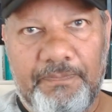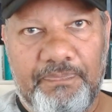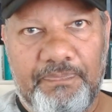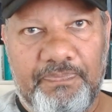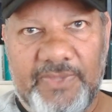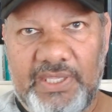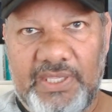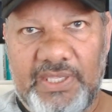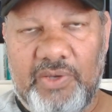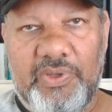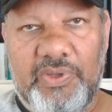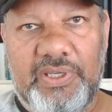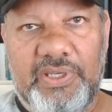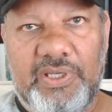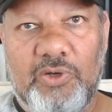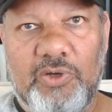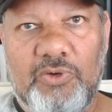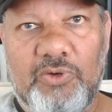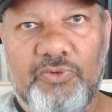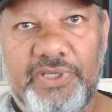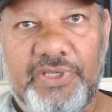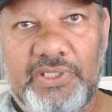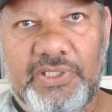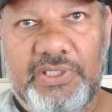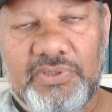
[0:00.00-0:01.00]
going
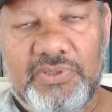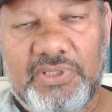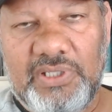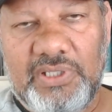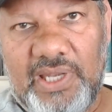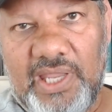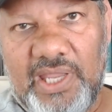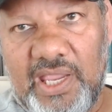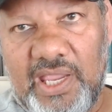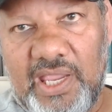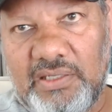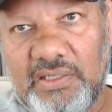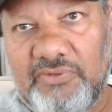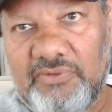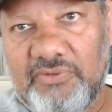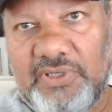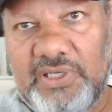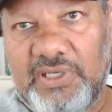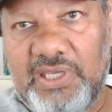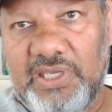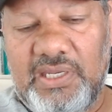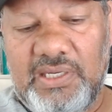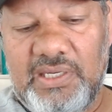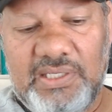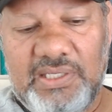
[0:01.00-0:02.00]
over into the land
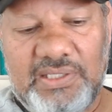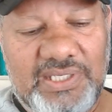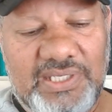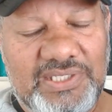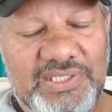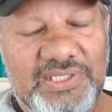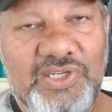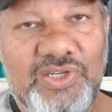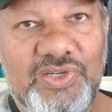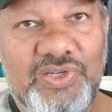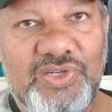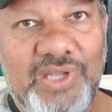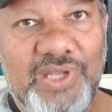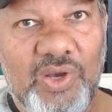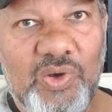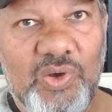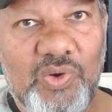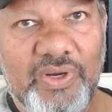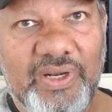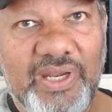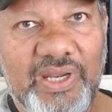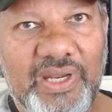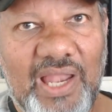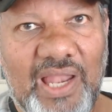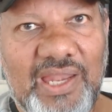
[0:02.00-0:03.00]
of Canaan. There's
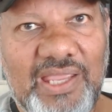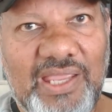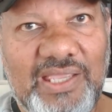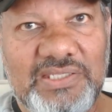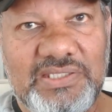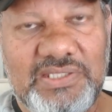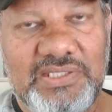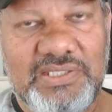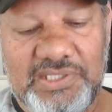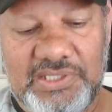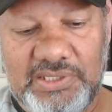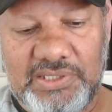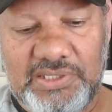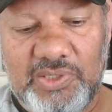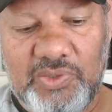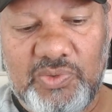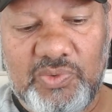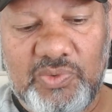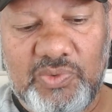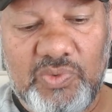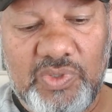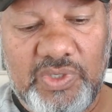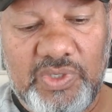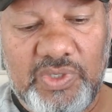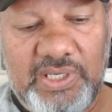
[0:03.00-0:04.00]
no relics, there's
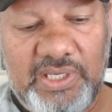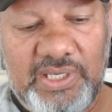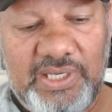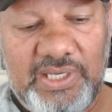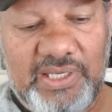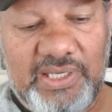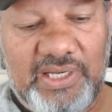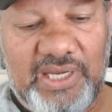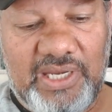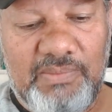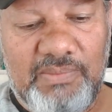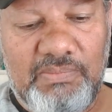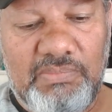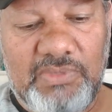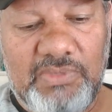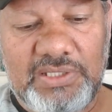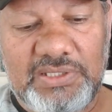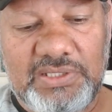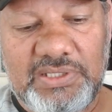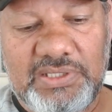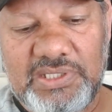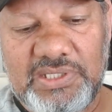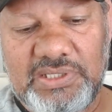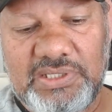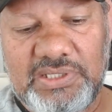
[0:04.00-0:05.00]
no
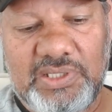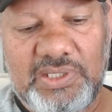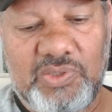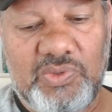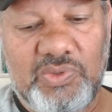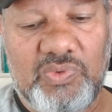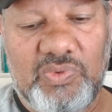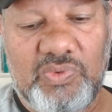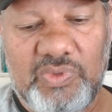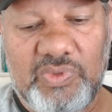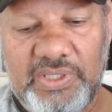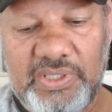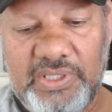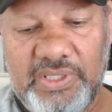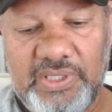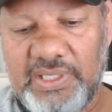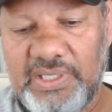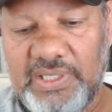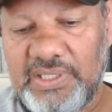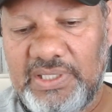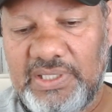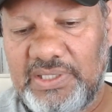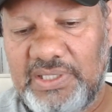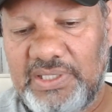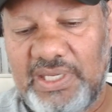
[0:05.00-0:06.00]
remnants, there's no...
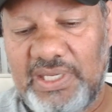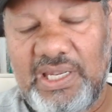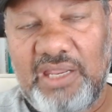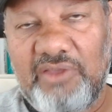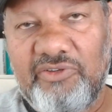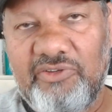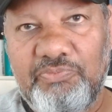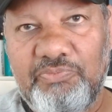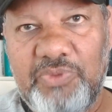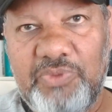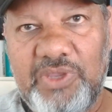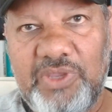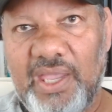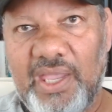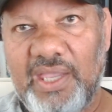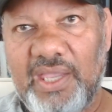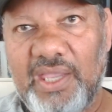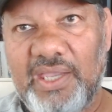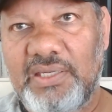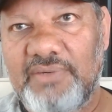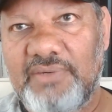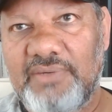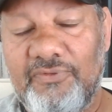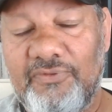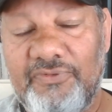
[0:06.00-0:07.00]
They left
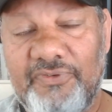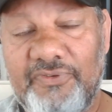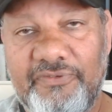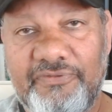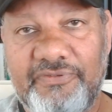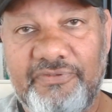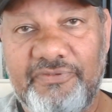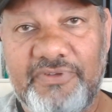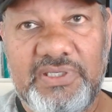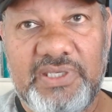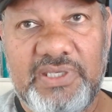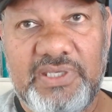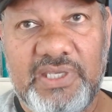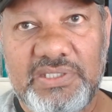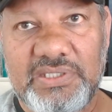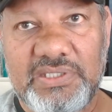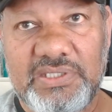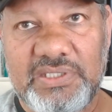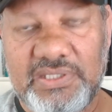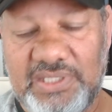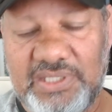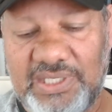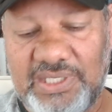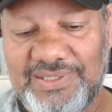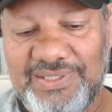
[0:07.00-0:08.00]
behind for 50
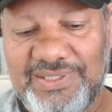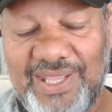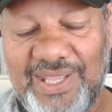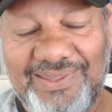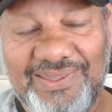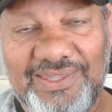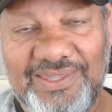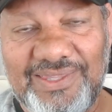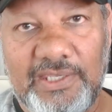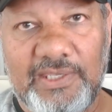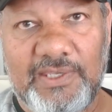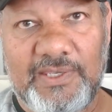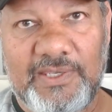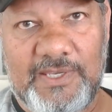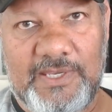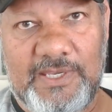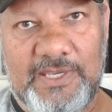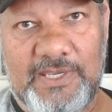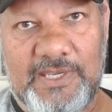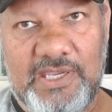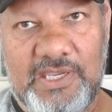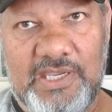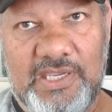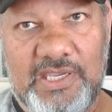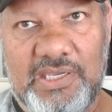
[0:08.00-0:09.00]
years. There's nothing.
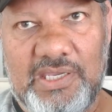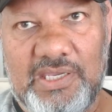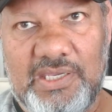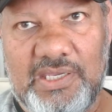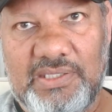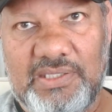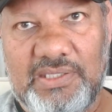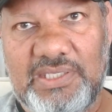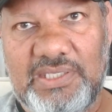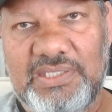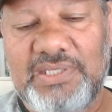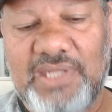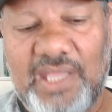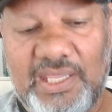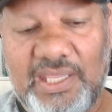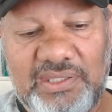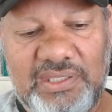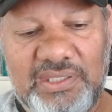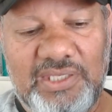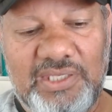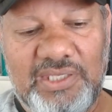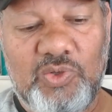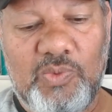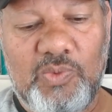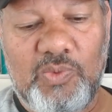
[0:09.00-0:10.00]
There's
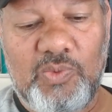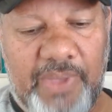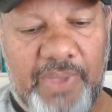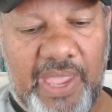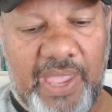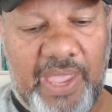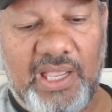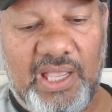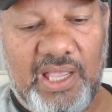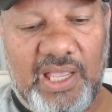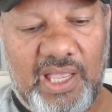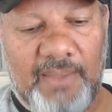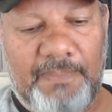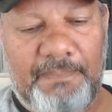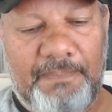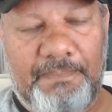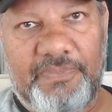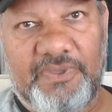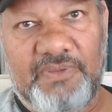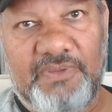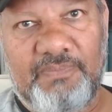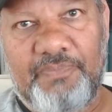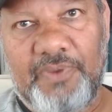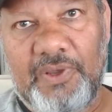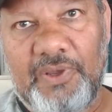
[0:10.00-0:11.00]
nothing to back
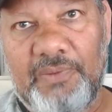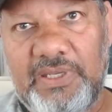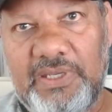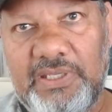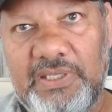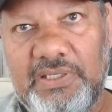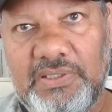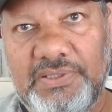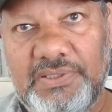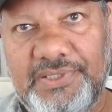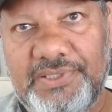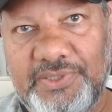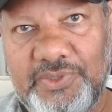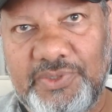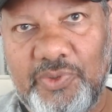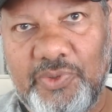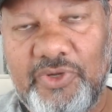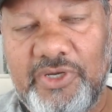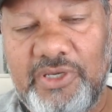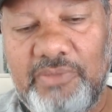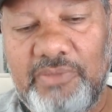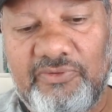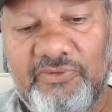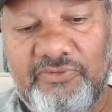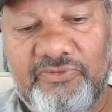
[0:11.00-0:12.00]
up the biblical
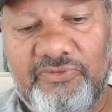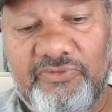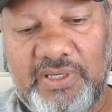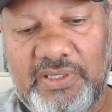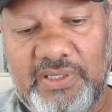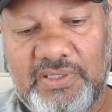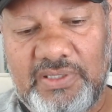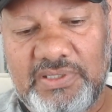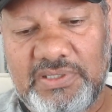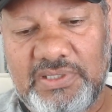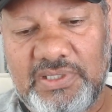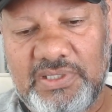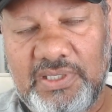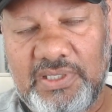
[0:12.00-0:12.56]
story, my friends.